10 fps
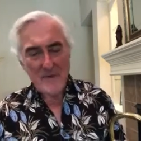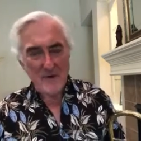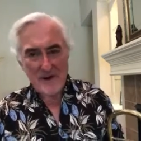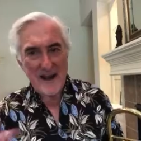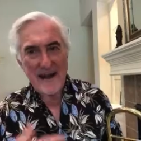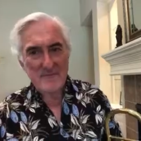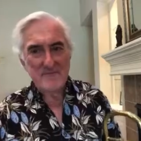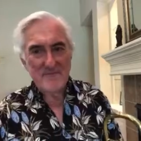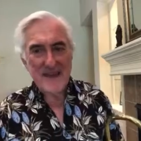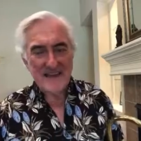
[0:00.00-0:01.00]
but we're not.
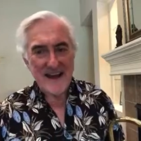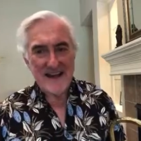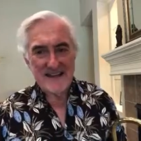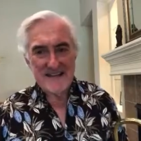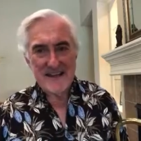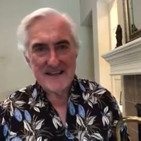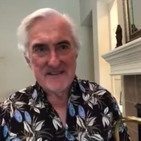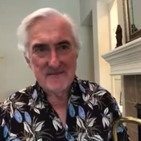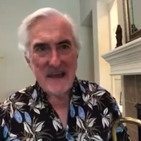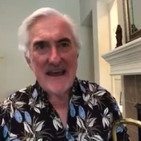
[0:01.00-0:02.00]
God is in us.